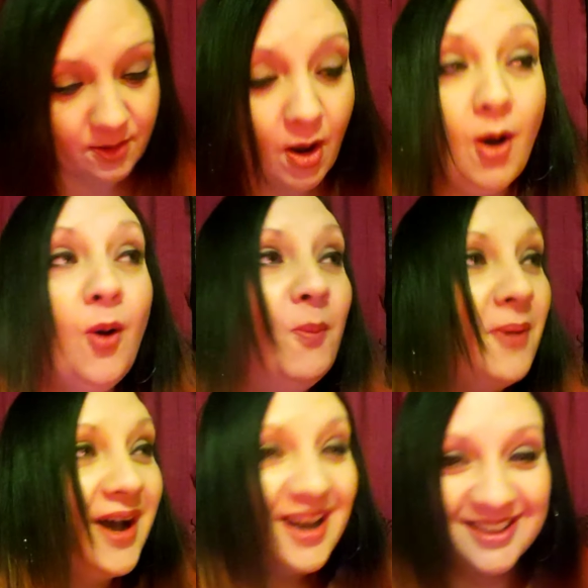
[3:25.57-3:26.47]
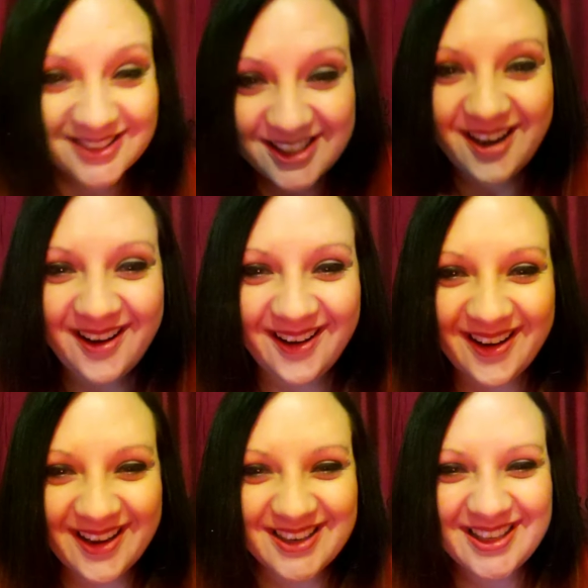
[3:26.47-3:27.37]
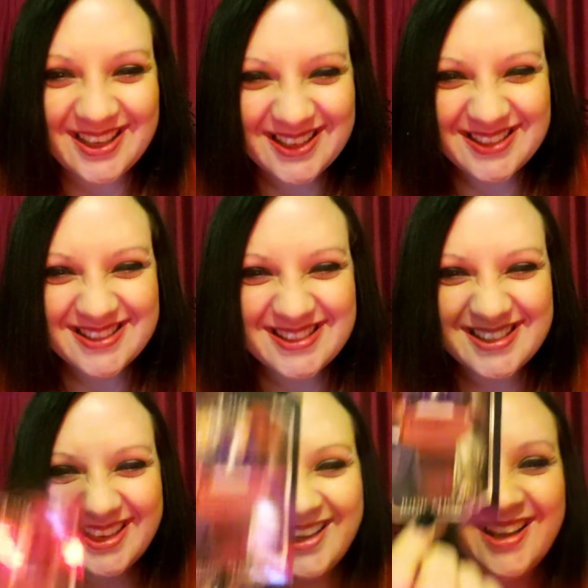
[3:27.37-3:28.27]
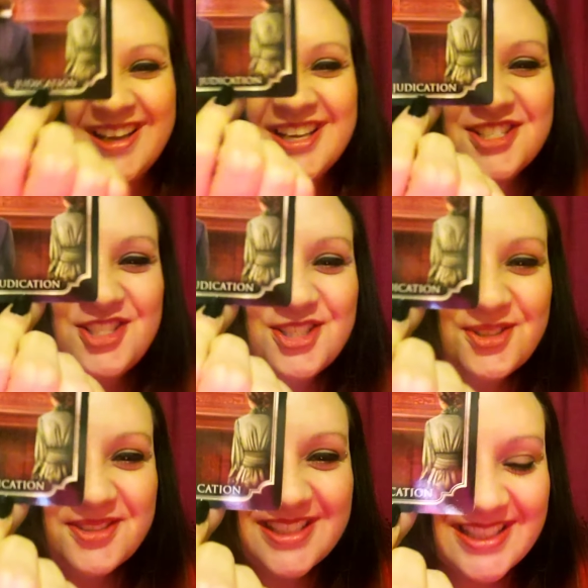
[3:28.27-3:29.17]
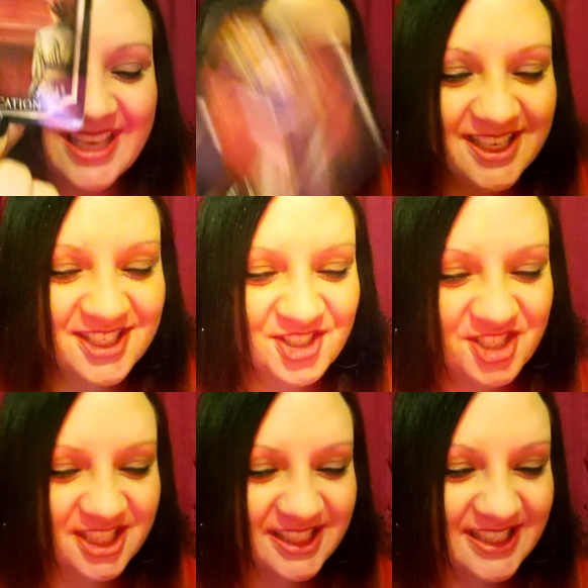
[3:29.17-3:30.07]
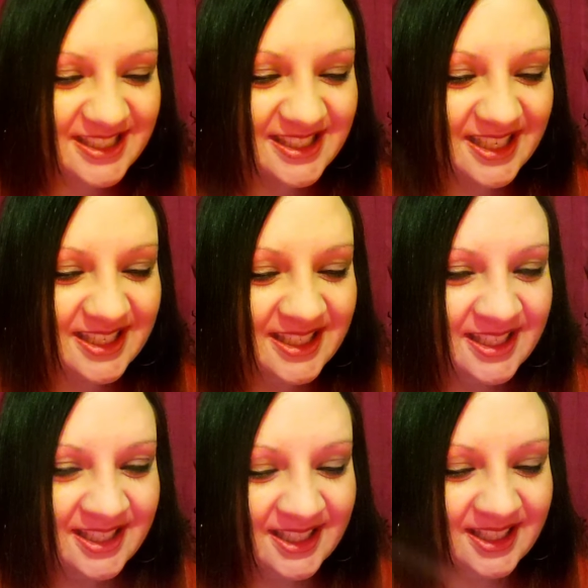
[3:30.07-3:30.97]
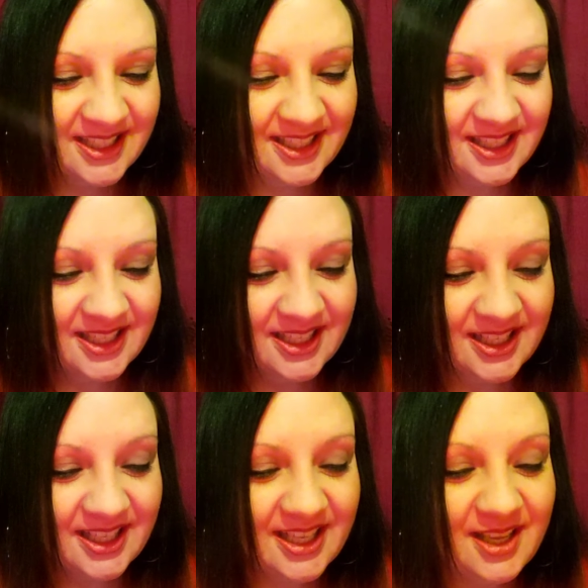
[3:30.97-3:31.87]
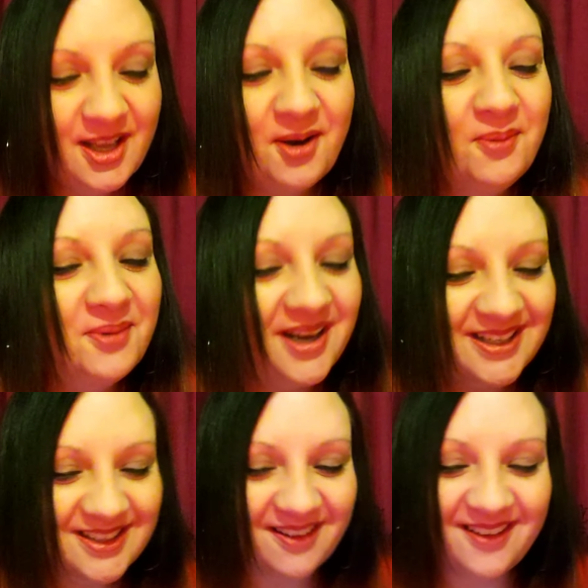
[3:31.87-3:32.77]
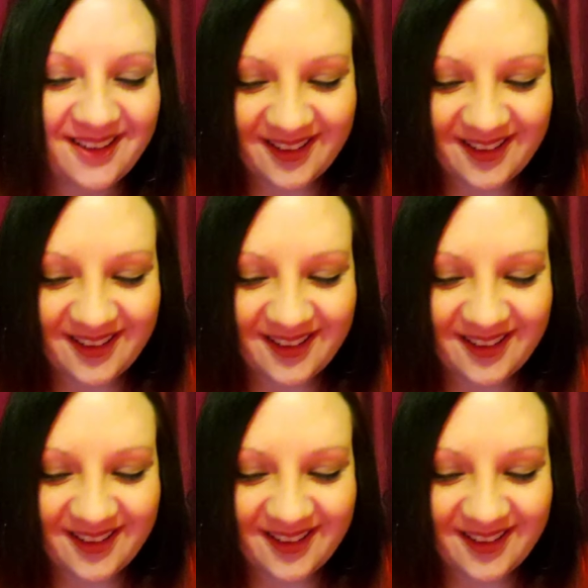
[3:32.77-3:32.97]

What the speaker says: Oh my god, it's adjudication. Oh my god.